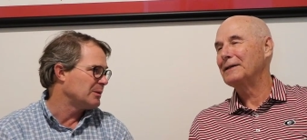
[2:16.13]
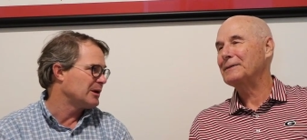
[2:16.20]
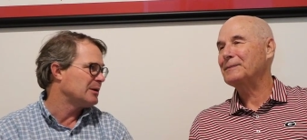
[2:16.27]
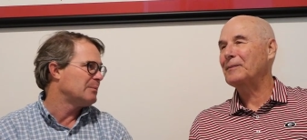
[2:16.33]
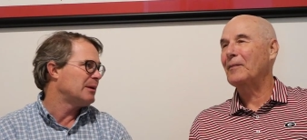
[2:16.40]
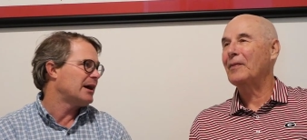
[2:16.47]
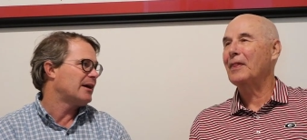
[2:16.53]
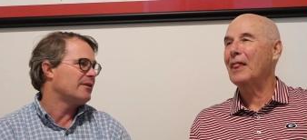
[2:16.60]
Speaker 1: bit
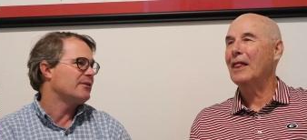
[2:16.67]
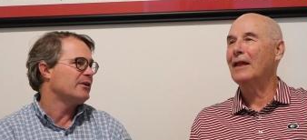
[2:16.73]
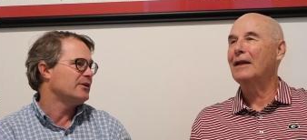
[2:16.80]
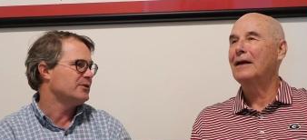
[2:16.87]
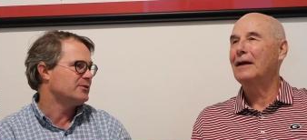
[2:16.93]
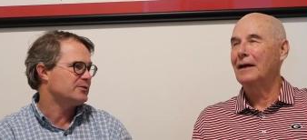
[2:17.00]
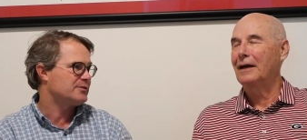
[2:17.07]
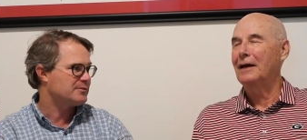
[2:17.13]
about
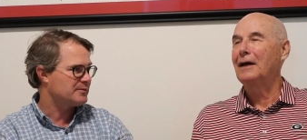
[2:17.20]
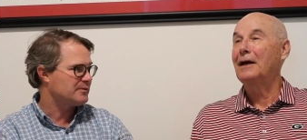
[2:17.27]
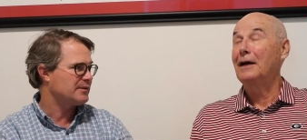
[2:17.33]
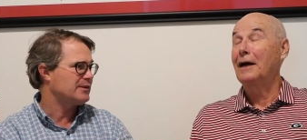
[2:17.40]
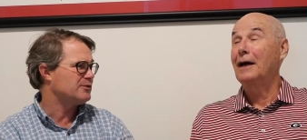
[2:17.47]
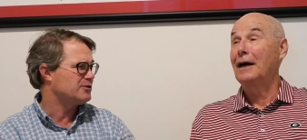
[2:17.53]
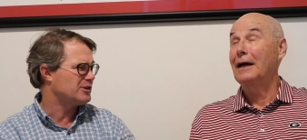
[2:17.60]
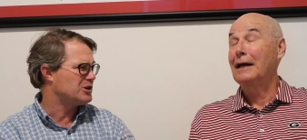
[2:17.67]
those
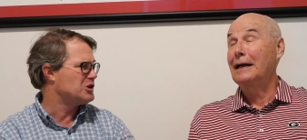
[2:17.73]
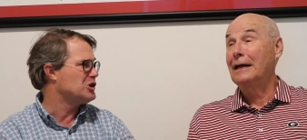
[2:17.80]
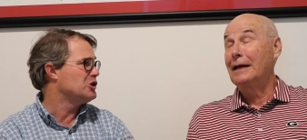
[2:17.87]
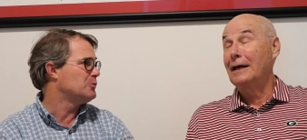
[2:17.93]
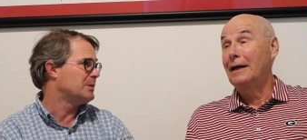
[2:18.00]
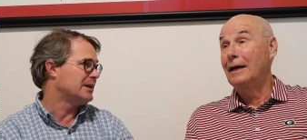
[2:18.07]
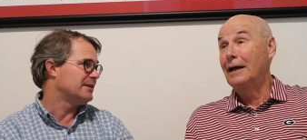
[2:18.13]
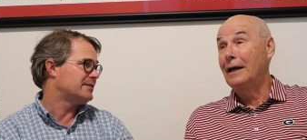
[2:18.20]
the, the
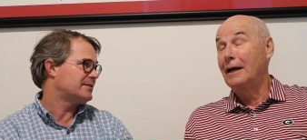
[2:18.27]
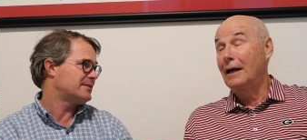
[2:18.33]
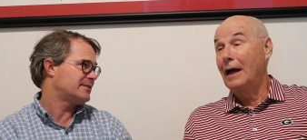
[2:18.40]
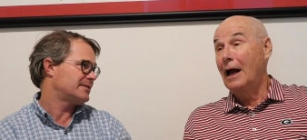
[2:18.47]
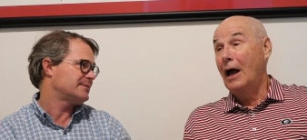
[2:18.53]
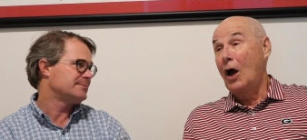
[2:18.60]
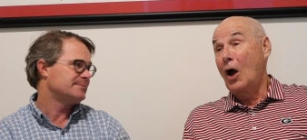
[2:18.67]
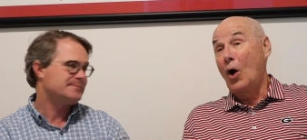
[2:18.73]

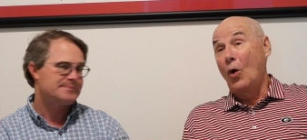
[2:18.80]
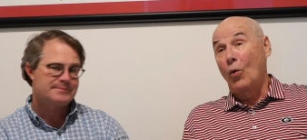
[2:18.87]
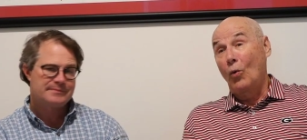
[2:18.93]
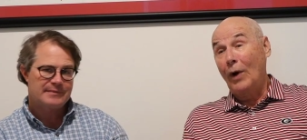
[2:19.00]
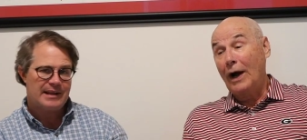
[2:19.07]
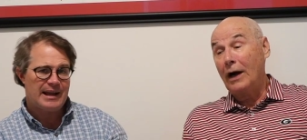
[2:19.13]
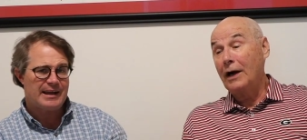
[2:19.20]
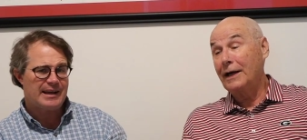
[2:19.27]
newbies.
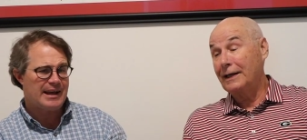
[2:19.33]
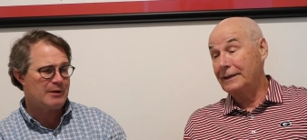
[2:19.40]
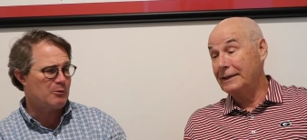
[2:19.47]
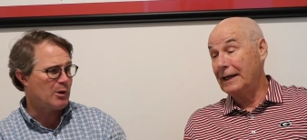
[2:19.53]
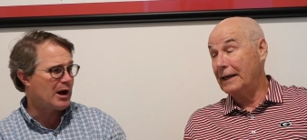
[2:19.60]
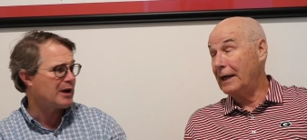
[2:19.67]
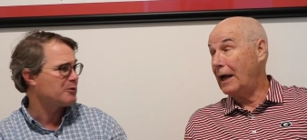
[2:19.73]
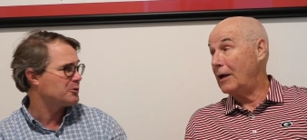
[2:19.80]
Well, at
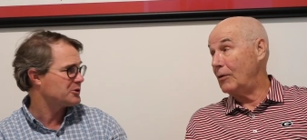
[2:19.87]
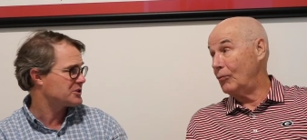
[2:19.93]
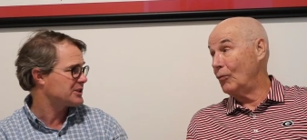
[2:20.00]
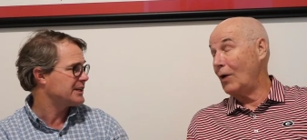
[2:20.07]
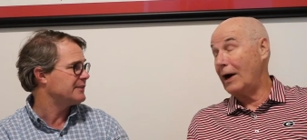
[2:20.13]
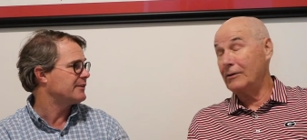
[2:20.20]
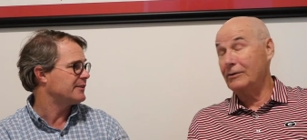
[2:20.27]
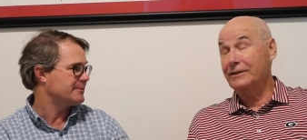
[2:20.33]
wide receiver.
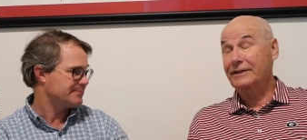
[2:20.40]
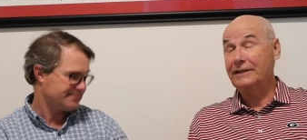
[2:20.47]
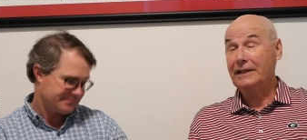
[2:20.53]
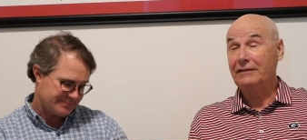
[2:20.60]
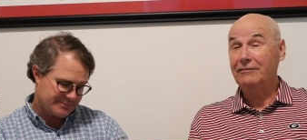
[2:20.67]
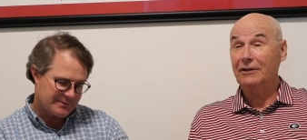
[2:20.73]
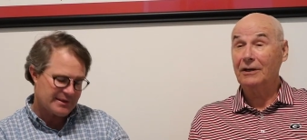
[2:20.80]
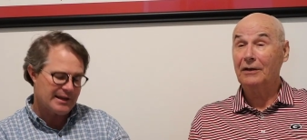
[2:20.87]
Wide
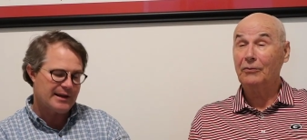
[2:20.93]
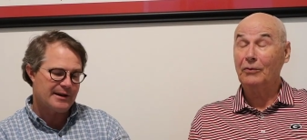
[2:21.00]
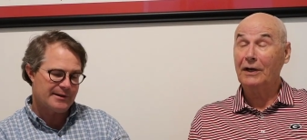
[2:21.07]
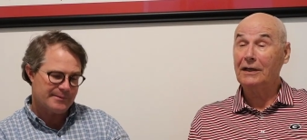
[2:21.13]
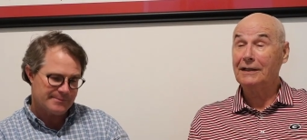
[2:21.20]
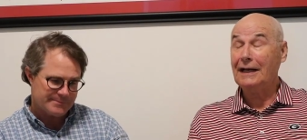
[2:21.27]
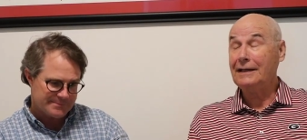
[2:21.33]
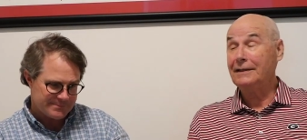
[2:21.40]
receiver. Yeah.
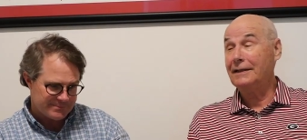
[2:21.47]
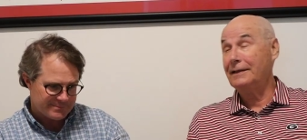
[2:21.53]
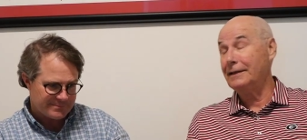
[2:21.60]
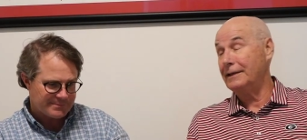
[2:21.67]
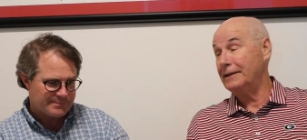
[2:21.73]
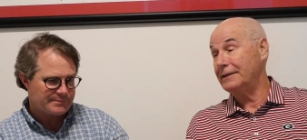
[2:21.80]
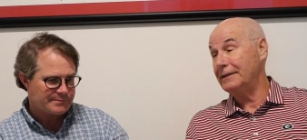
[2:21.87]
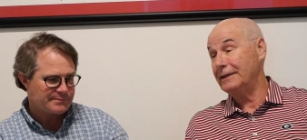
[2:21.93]
Well, that,
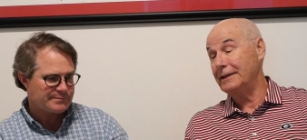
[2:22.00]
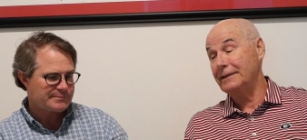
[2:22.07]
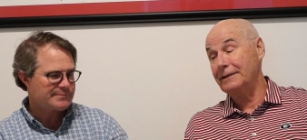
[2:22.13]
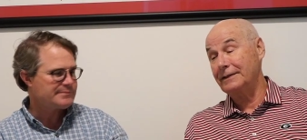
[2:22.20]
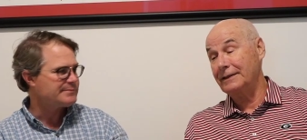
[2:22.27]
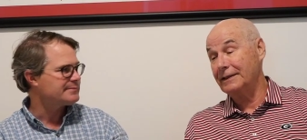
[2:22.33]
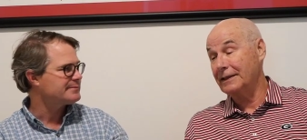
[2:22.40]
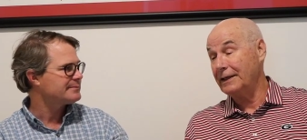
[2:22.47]
Speaker 2: the,
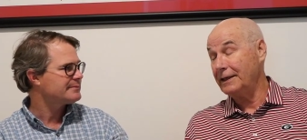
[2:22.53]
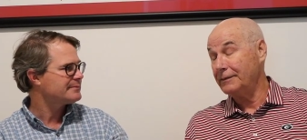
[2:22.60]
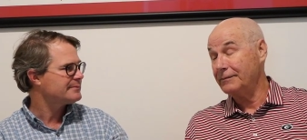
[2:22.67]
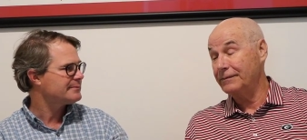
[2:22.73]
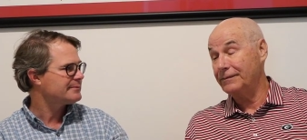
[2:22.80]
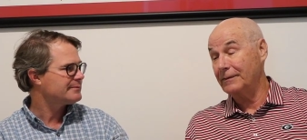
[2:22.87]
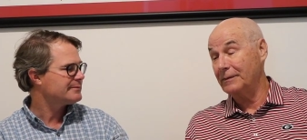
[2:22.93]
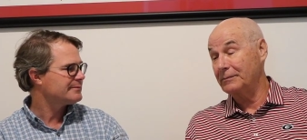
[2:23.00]
the kid
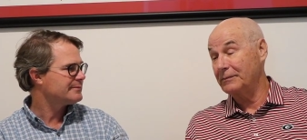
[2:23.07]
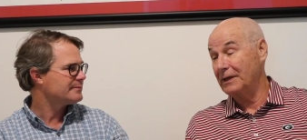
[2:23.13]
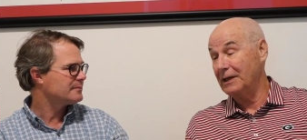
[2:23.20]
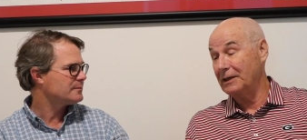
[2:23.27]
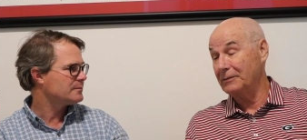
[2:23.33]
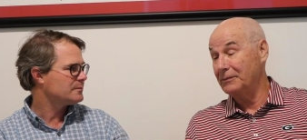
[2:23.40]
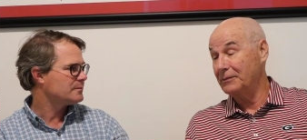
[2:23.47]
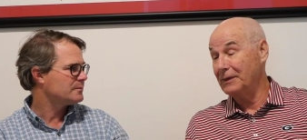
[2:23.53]
from
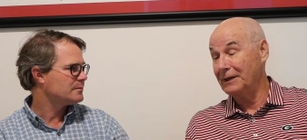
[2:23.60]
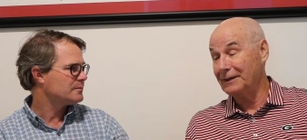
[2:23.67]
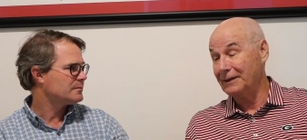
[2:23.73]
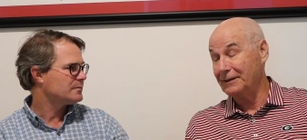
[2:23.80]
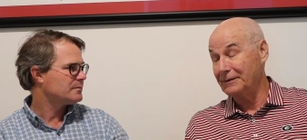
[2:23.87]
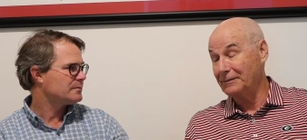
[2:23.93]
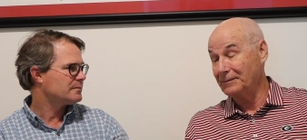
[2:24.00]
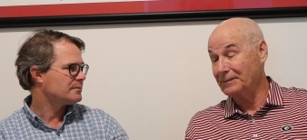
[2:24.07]
um,
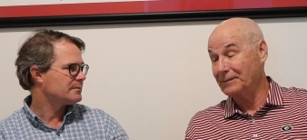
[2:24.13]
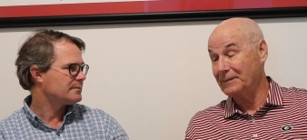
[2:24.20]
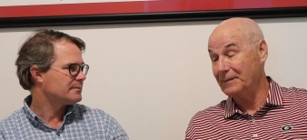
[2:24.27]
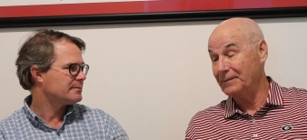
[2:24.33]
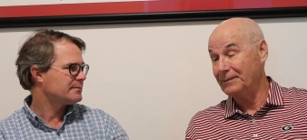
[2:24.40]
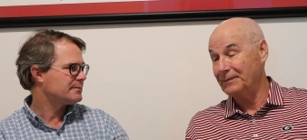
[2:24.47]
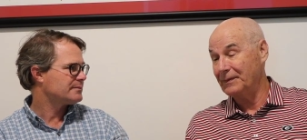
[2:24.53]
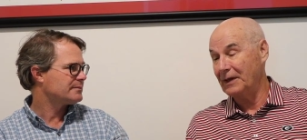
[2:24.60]
um,
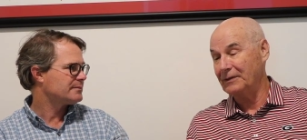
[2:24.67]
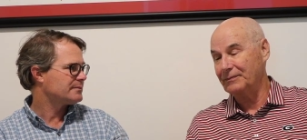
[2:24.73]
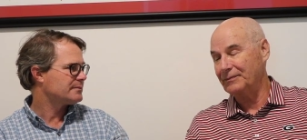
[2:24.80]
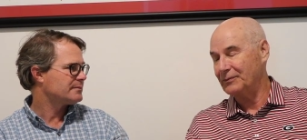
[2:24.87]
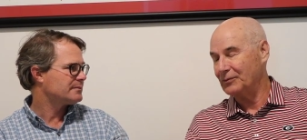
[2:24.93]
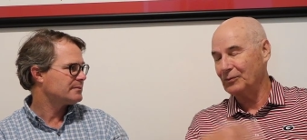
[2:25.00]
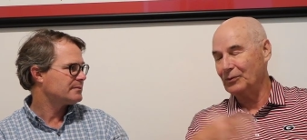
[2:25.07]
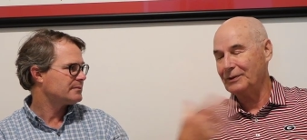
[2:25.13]
uh,
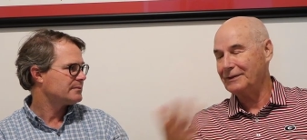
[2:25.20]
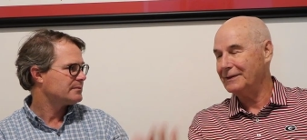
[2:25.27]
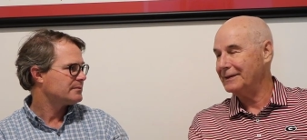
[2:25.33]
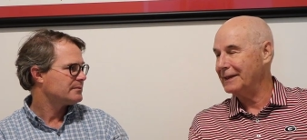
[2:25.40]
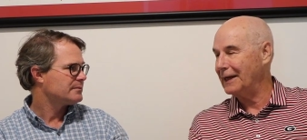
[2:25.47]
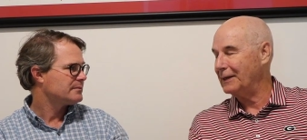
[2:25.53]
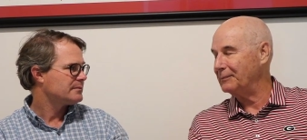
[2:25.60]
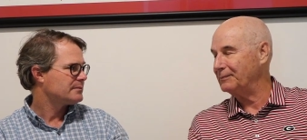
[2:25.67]
what's his
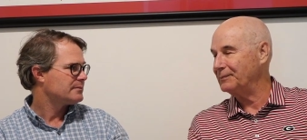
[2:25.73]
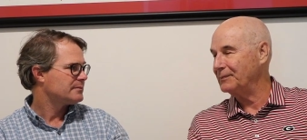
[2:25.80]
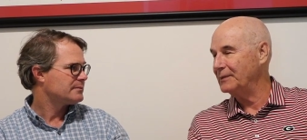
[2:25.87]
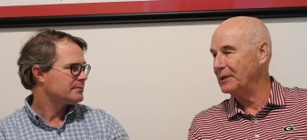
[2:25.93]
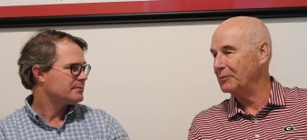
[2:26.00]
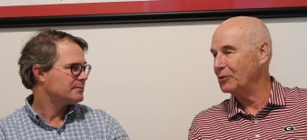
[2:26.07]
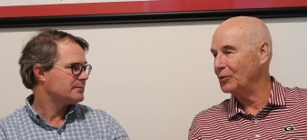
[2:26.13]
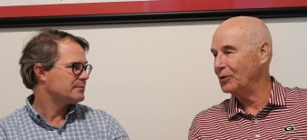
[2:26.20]
name?
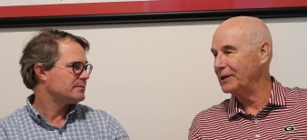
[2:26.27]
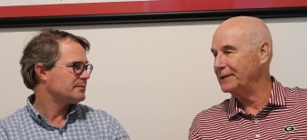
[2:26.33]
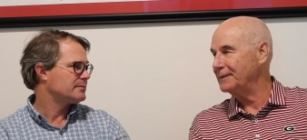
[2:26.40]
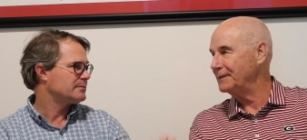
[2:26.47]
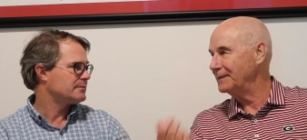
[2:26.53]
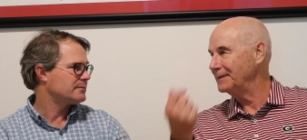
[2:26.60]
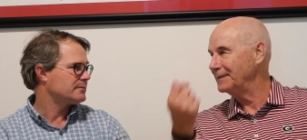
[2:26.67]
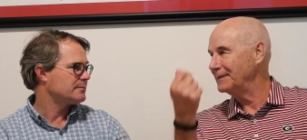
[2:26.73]
Number
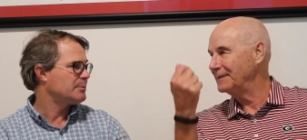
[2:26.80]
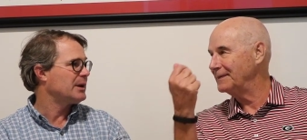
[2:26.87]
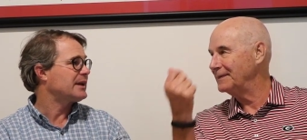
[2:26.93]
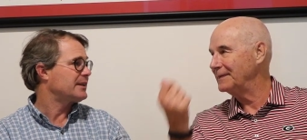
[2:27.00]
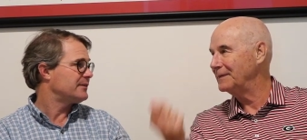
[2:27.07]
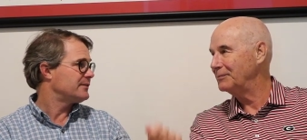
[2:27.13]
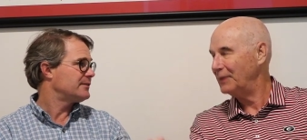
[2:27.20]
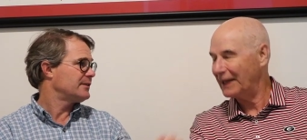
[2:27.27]
one. Pickens.